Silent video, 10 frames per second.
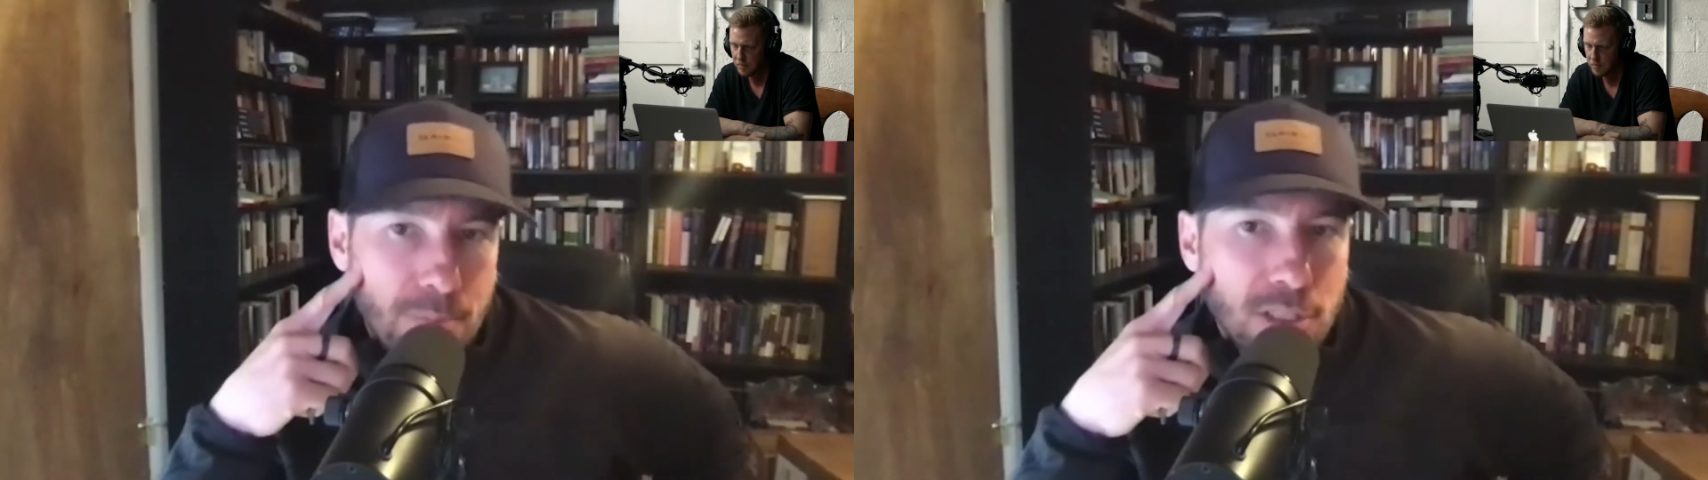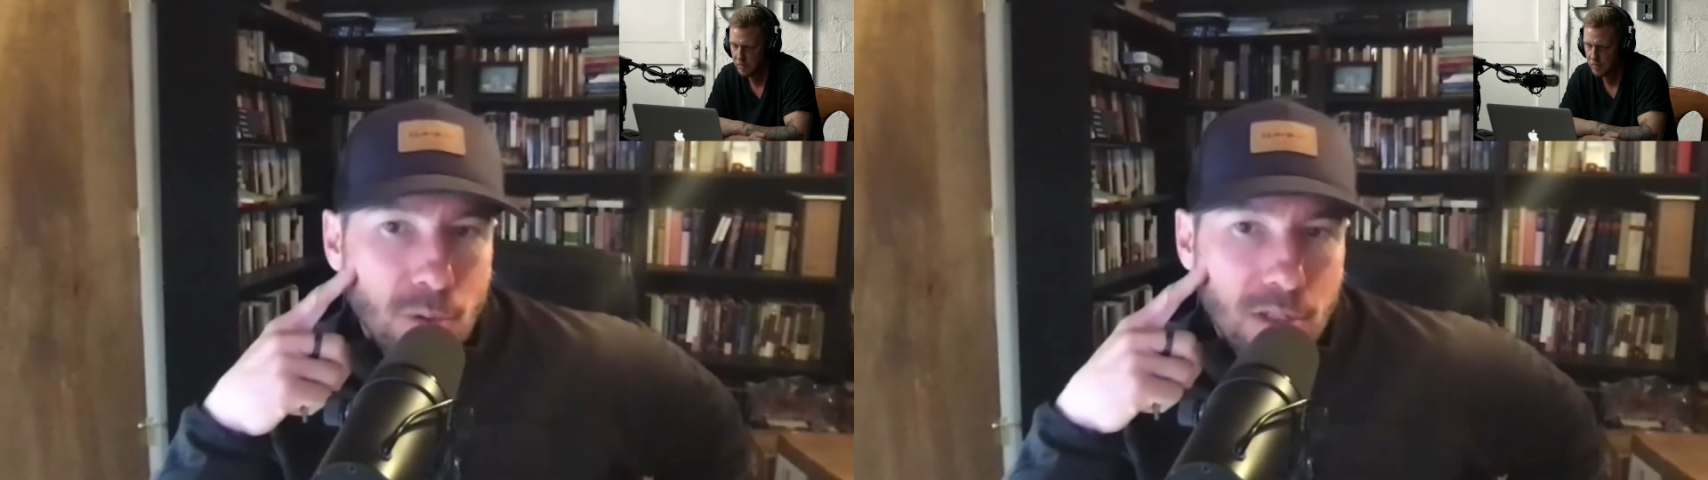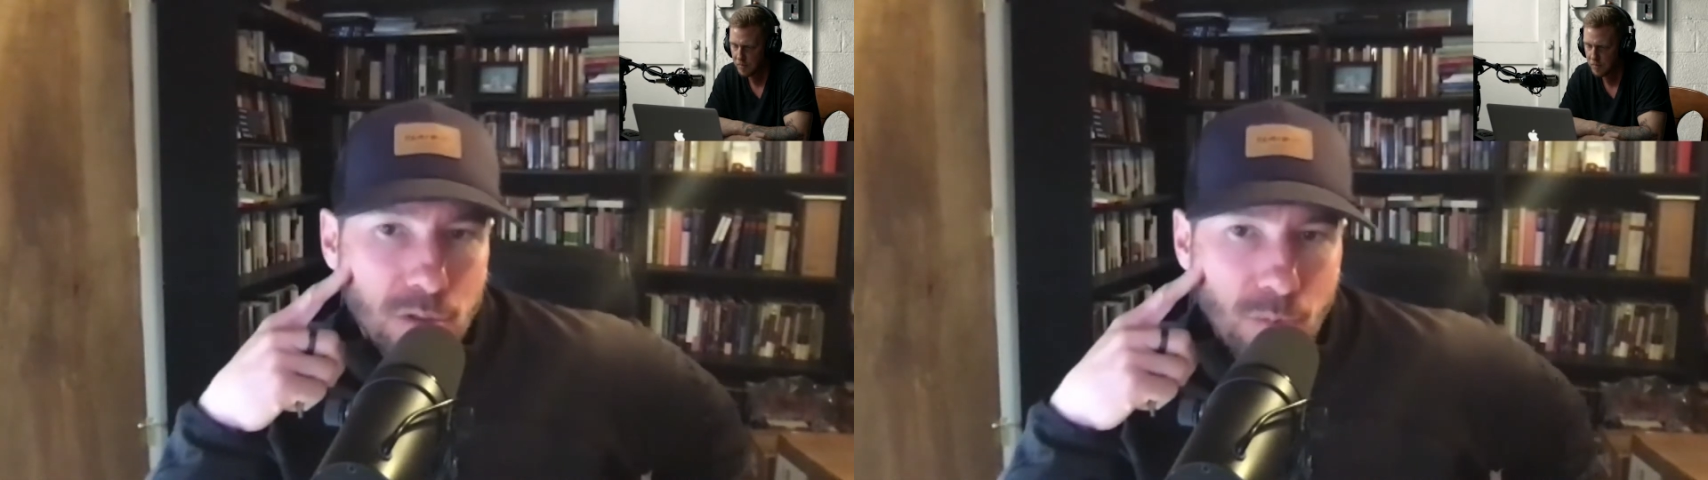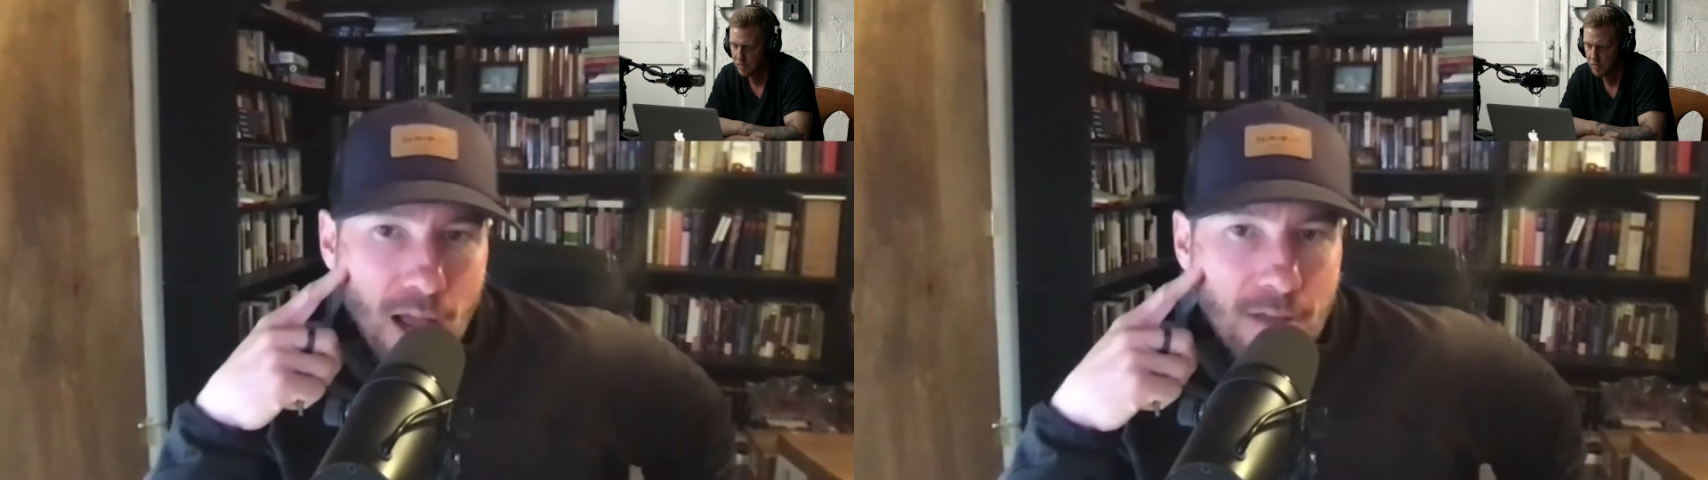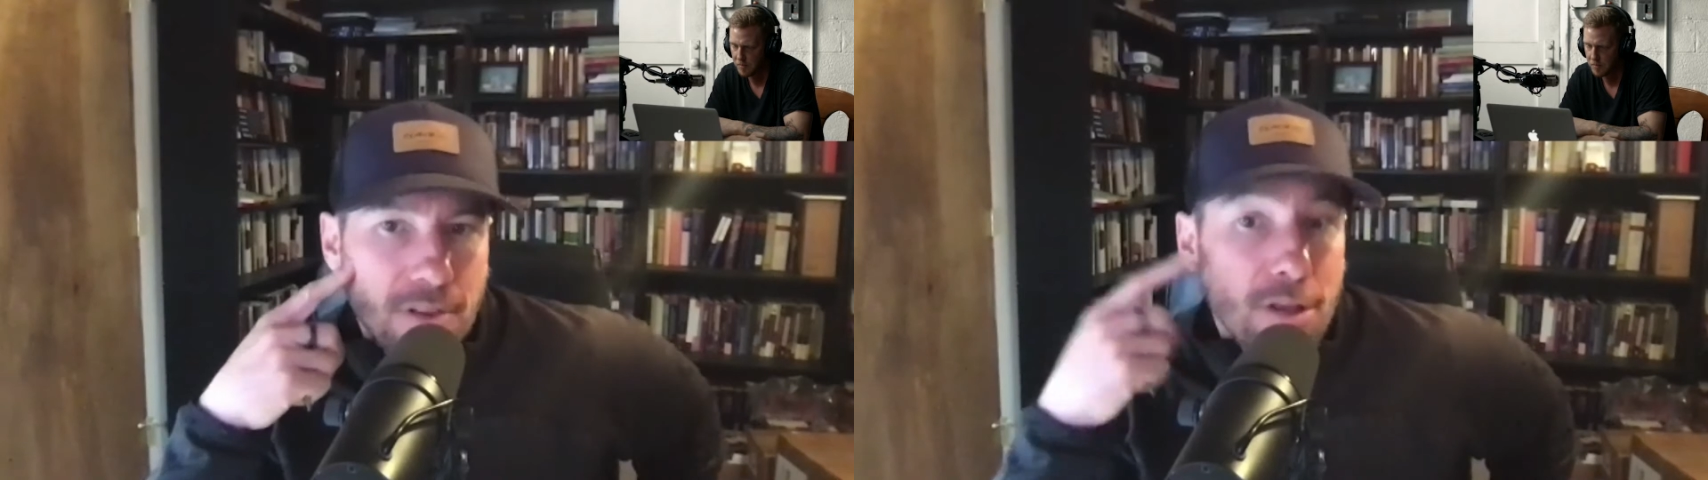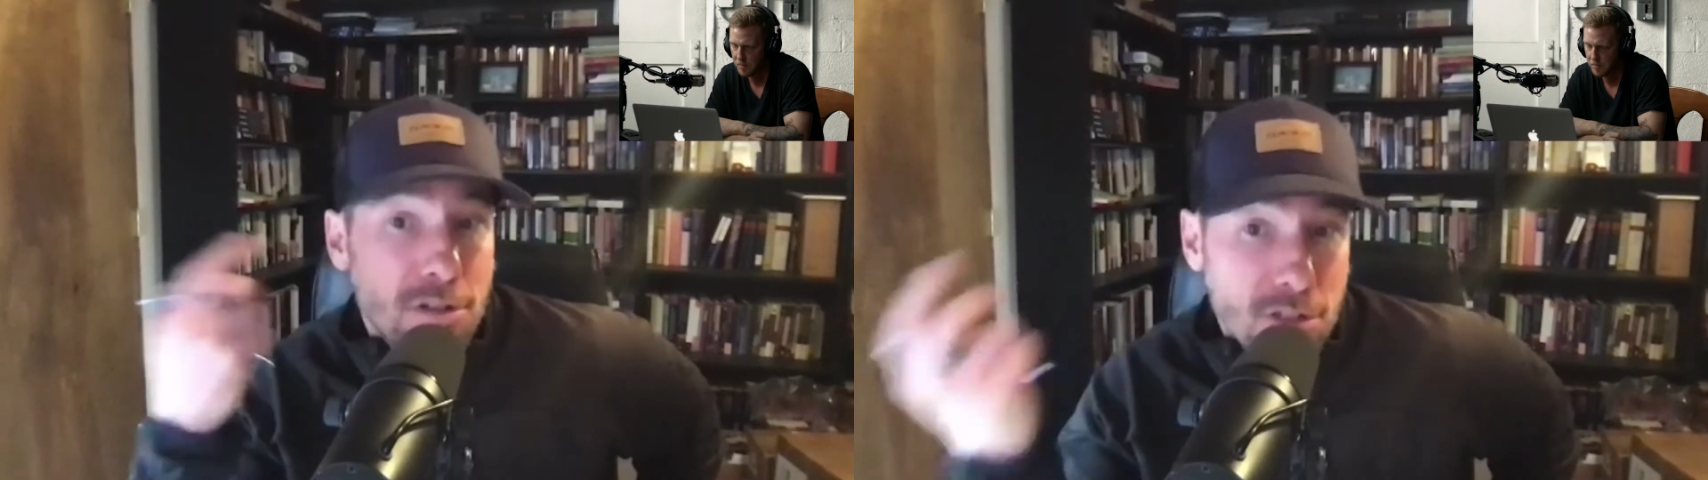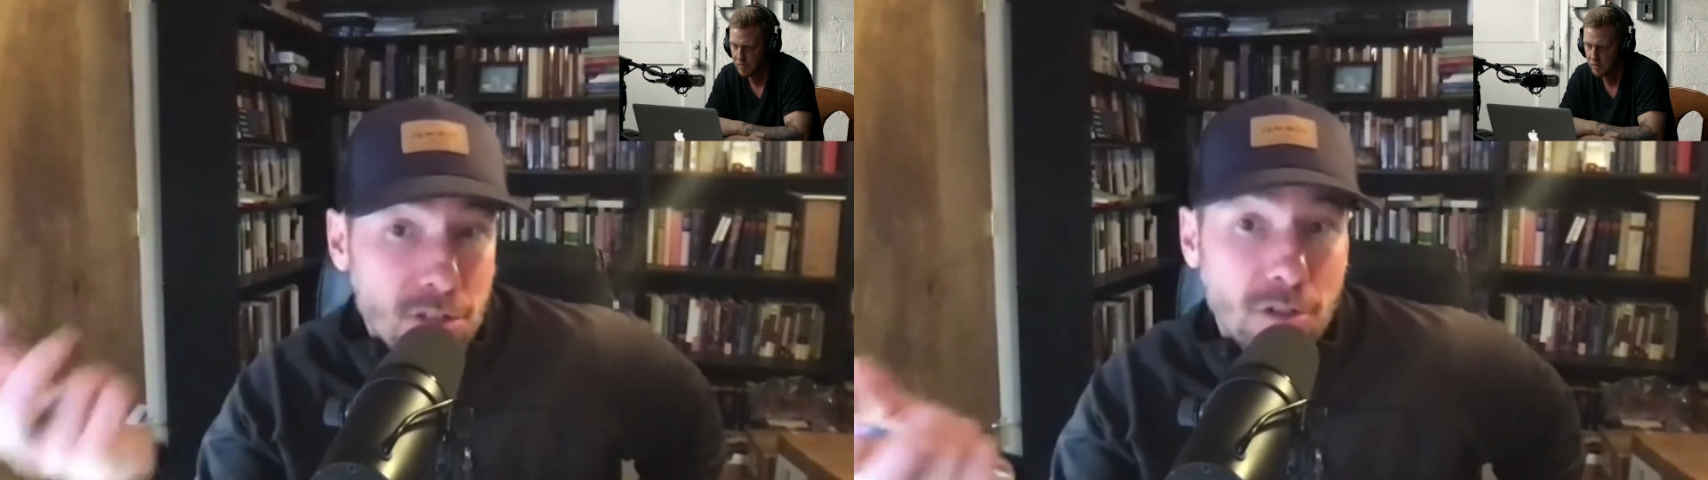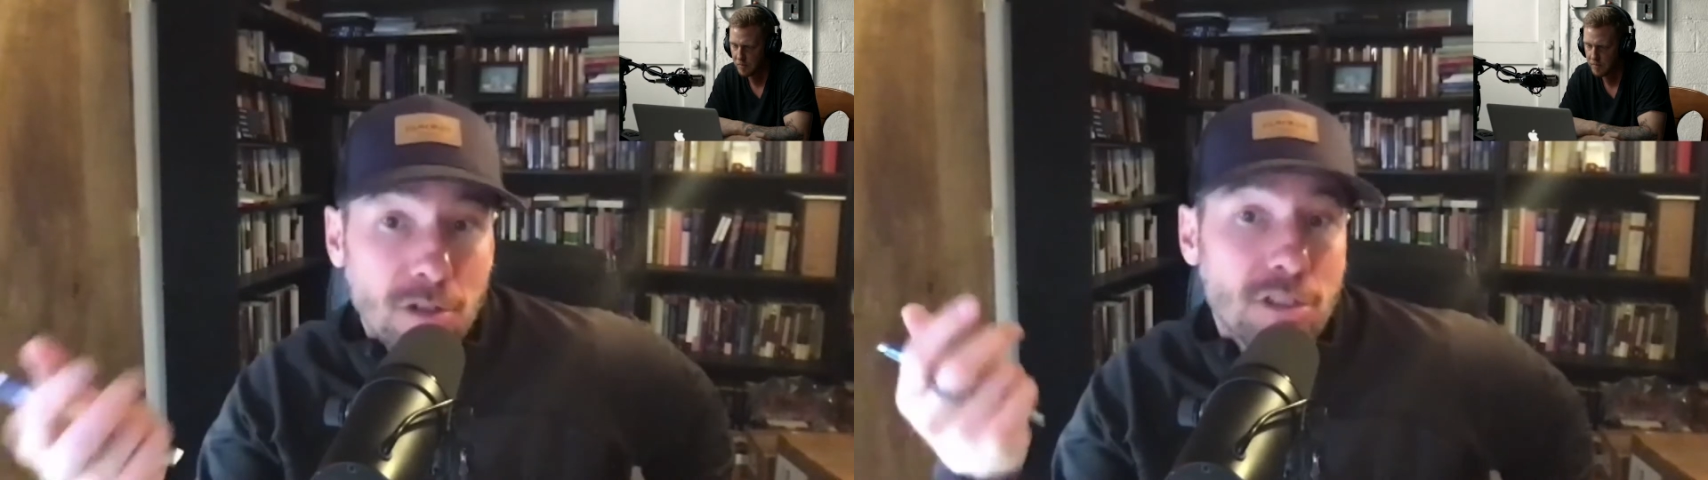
be joined to his wife, and the two